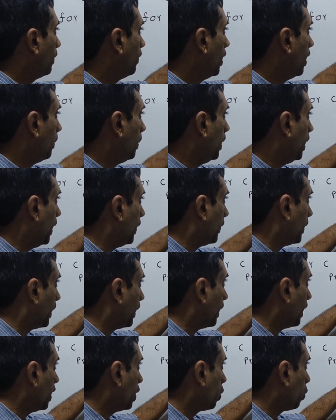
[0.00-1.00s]
is available, it
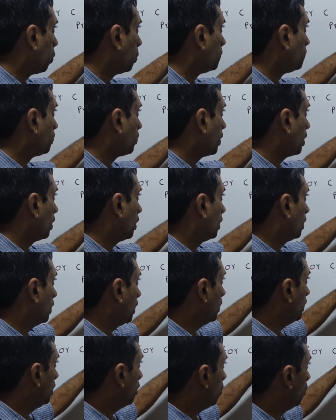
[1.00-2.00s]
will return true.
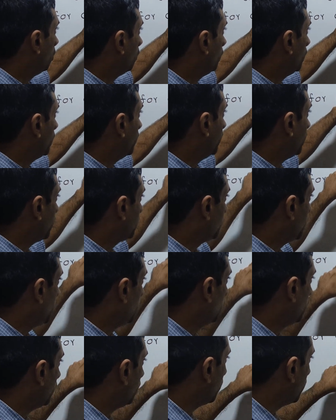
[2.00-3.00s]
Then the loop will get
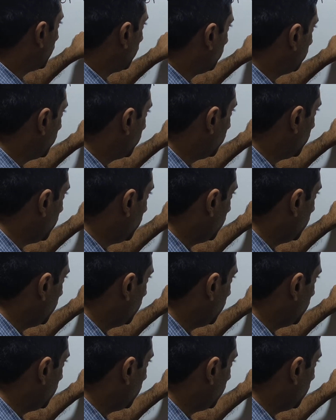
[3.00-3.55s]
executed, it will come in